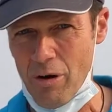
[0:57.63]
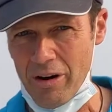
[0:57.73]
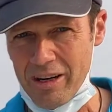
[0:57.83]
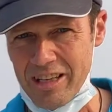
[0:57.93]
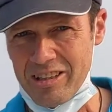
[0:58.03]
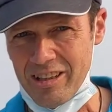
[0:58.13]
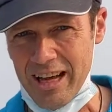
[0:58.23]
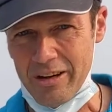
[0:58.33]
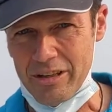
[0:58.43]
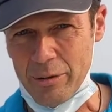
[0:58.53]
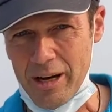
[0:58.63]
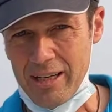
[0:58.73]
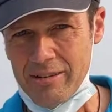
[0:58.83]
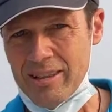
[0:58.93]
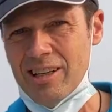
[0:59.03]
water gets cloudy,
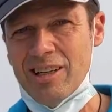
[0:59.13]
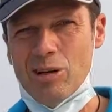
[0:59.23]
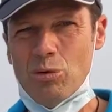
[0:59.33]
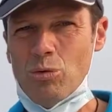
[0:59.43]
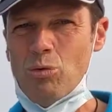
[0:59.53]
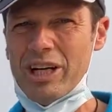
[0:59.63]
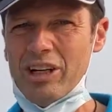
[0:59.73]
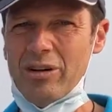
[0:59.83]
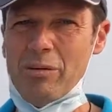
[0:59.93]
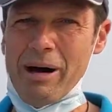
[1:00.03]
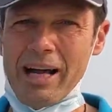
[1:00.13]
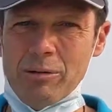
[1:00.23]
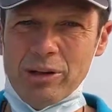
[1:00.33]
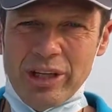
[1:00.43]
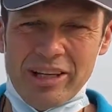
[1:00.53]
right? learn about it
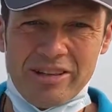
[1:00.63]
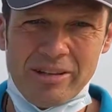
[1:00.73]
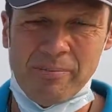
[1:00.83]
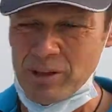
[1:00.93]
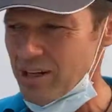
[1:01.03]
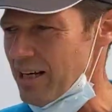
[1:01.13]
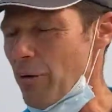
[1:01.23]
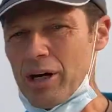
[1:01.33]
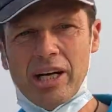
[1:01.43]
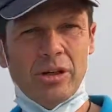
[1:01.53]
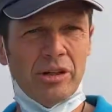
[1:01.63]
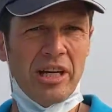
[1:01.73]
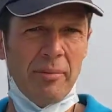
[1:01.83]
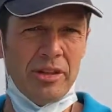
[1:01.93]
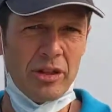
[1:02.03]
with this. Now we're going to do a
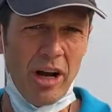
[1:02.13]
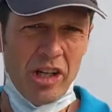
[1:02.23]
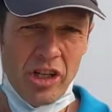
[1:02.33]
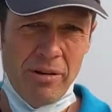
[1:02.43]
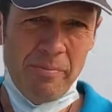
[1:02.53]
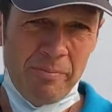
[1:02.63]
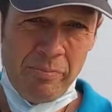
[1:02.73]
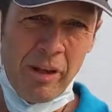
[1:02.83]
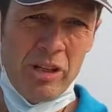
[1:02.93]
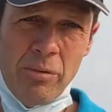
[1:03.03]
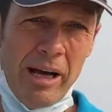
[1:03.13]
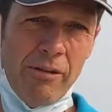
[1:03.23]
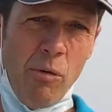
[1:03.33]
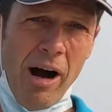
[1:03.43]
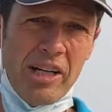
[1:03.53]
demonstration. You may
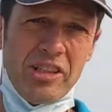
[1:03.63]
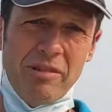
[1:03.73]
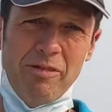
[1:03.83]
have watched a